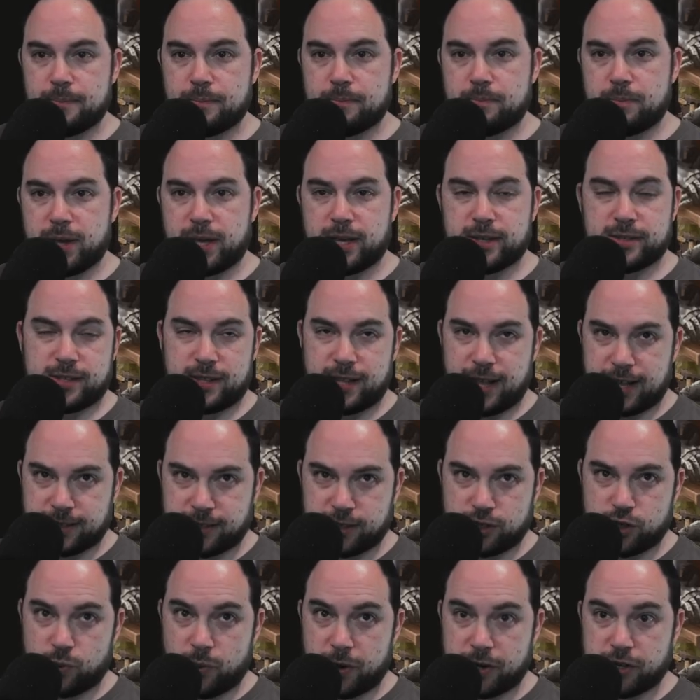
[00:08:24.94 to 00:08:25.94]
because in that
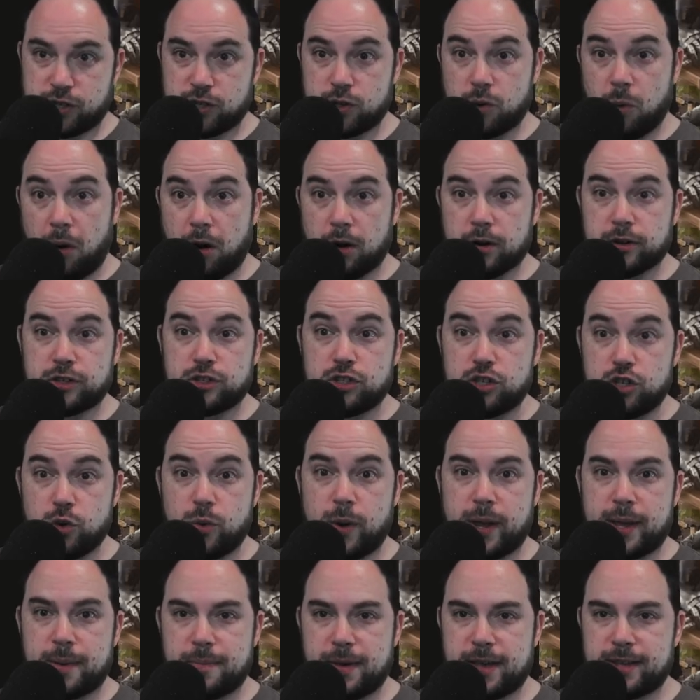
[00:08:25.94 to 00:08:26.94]
situation you aren't
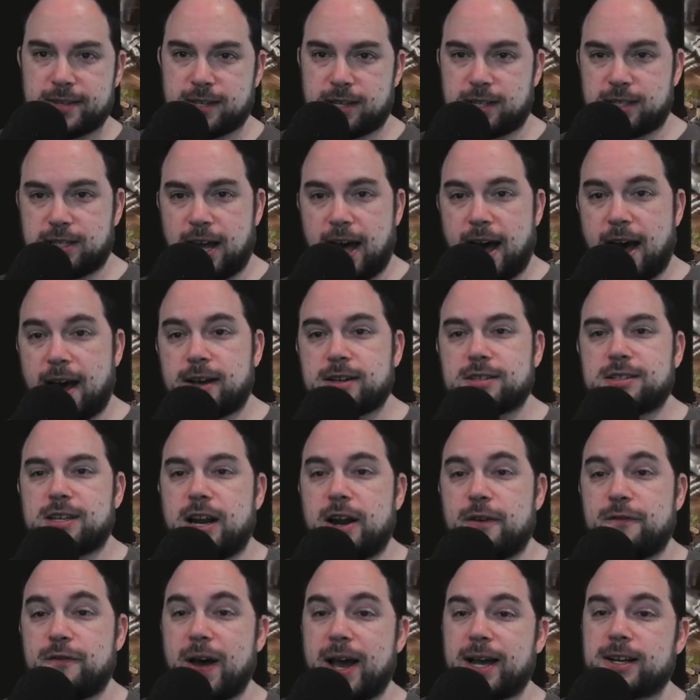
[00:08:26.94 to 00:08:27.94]
doing basic attacks,
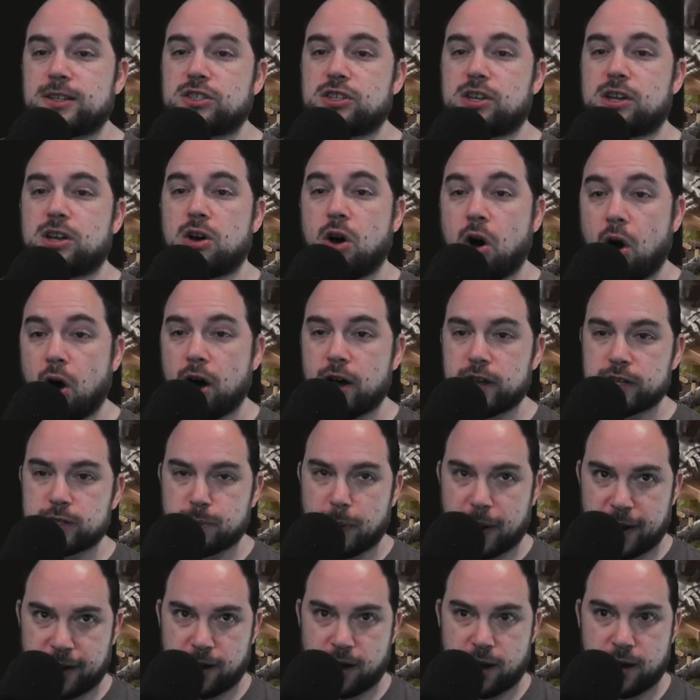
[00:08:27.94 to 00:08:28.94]
and effects caused
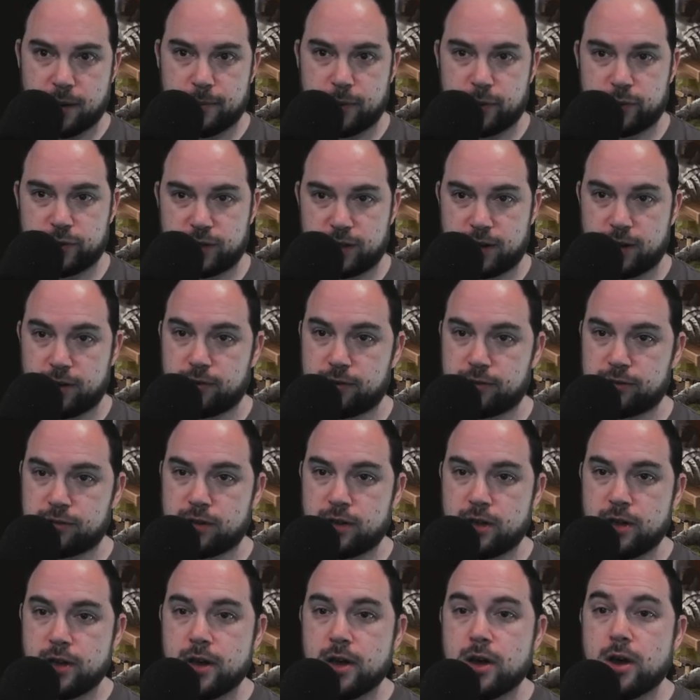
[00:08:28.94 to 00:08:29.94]
by combo skills
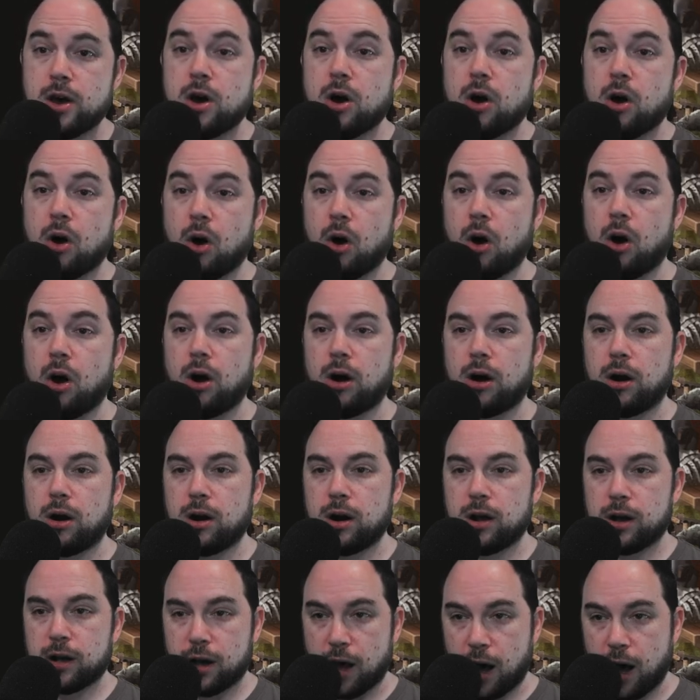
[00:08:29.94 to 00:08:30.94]

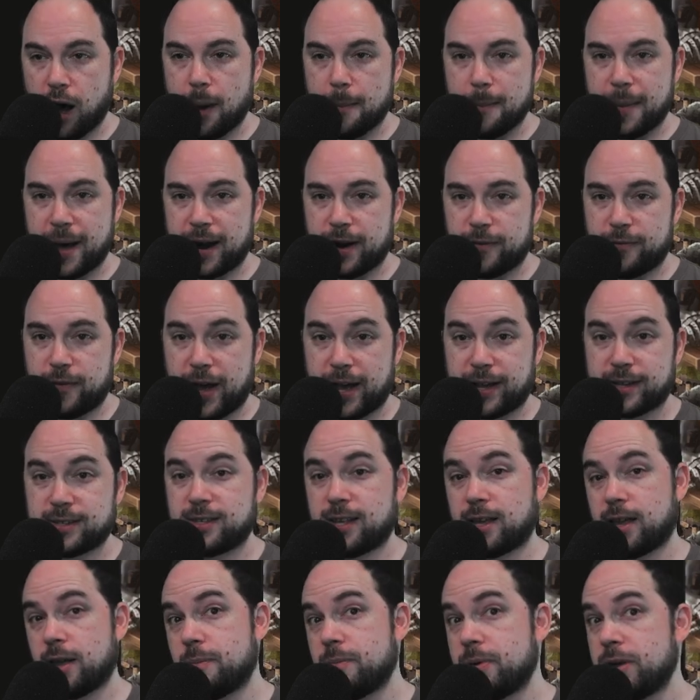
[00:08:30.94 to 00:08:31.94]
are combat effects
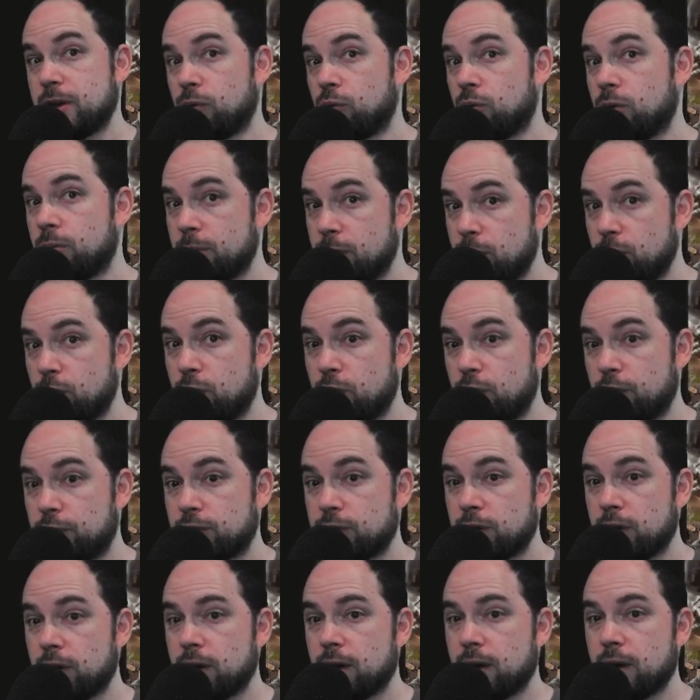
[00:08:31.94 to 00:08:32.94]
that can be
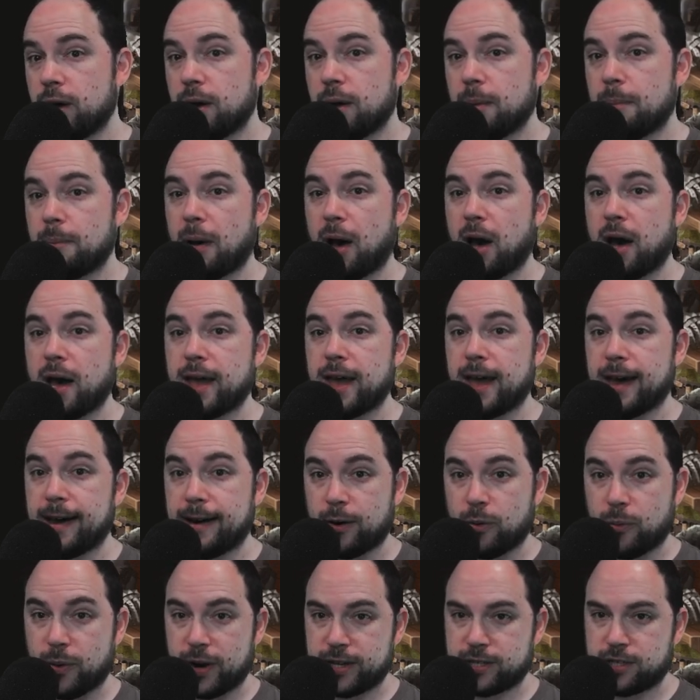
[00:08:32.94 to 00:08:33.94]
removed by an
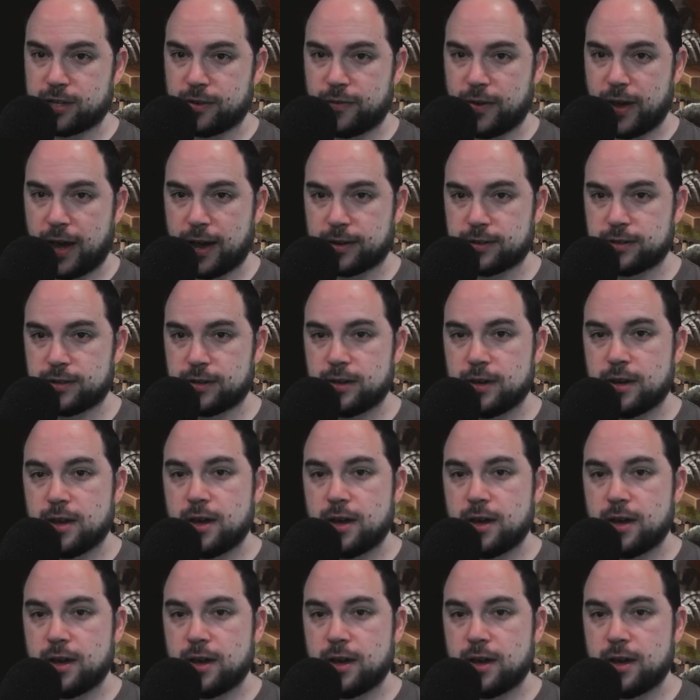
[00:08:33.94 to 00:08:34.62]
erase effect.